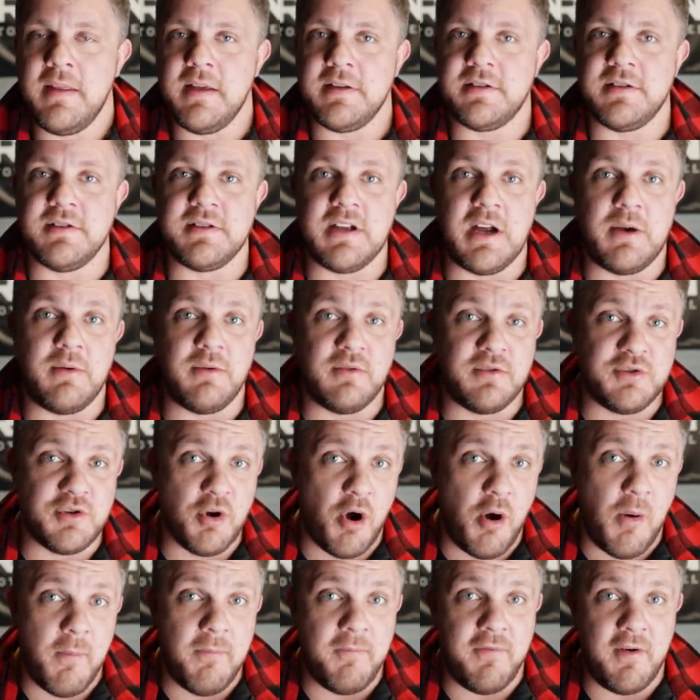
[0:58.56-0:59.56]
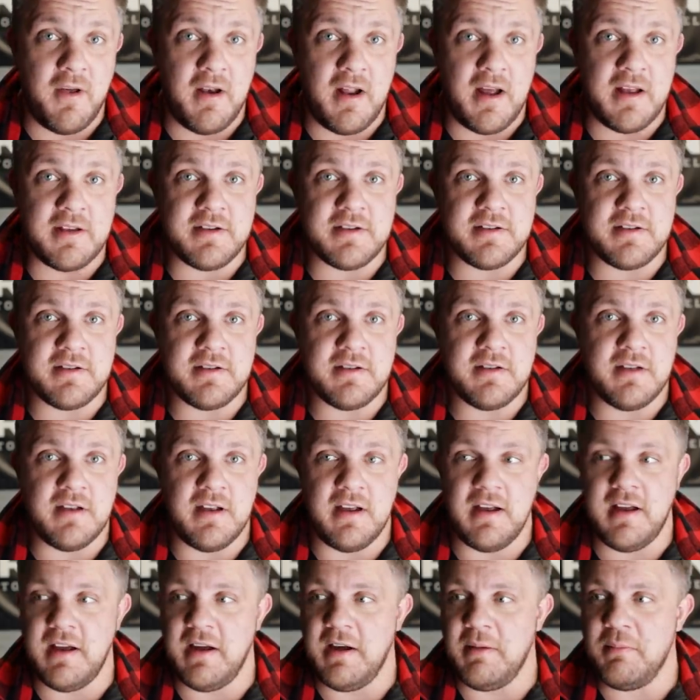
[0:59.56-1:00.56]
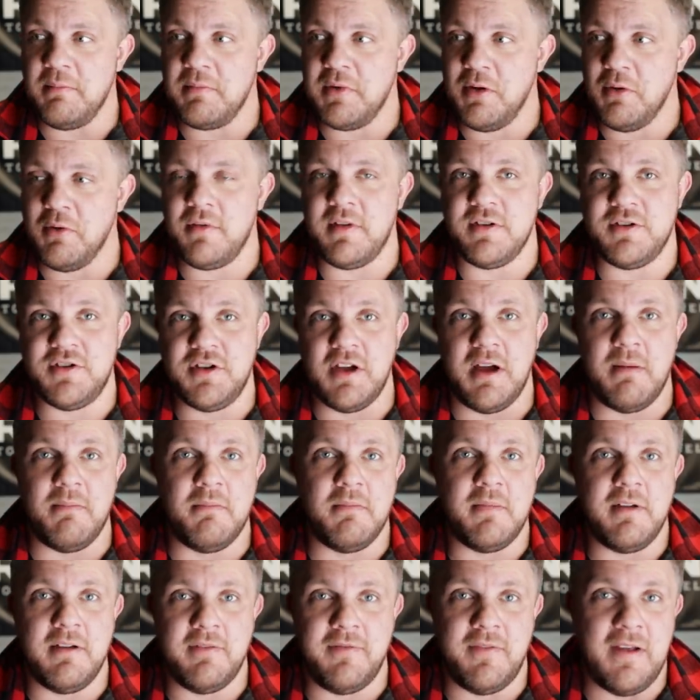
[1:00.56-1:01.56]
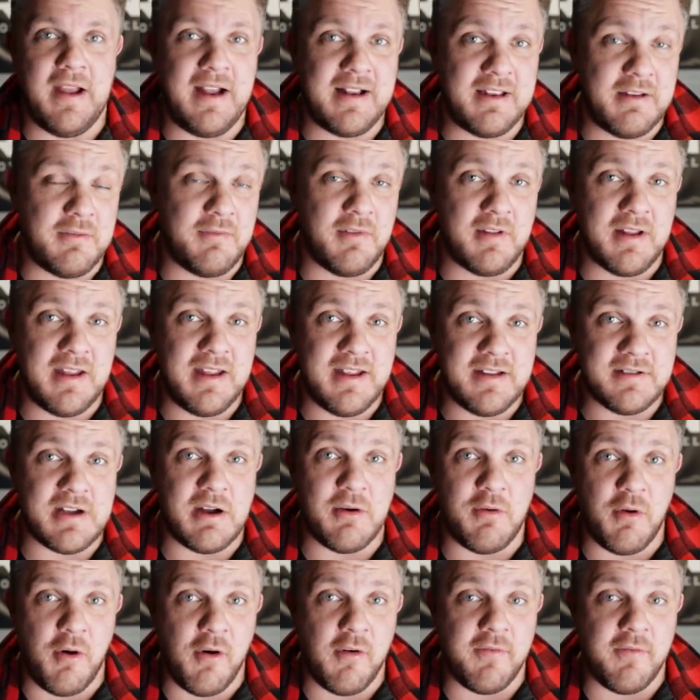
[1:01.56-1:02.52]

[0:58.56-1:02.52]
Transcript: This is our job for us. Um, you know, the gym effectively is our